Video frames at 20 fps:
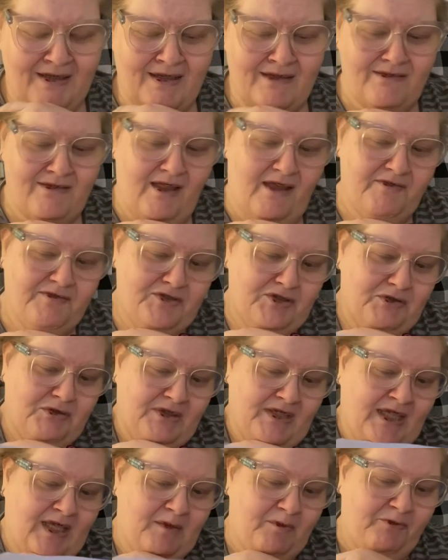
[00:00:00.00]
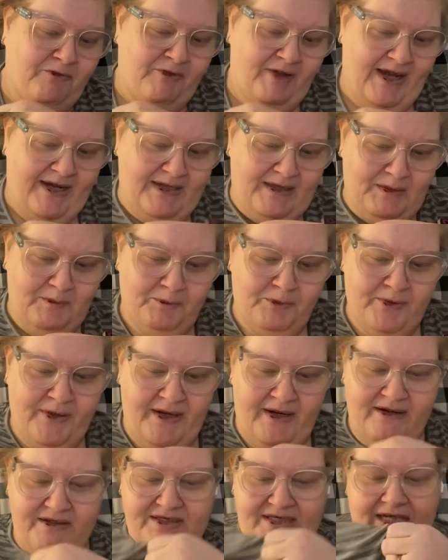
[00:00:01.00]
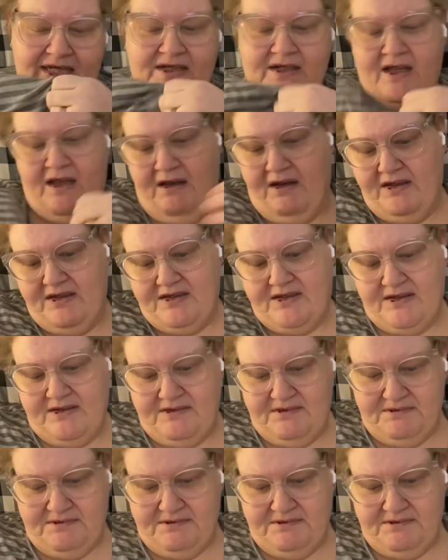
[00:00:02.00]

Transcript: Love you. Keep fighting. Prayers and hugs.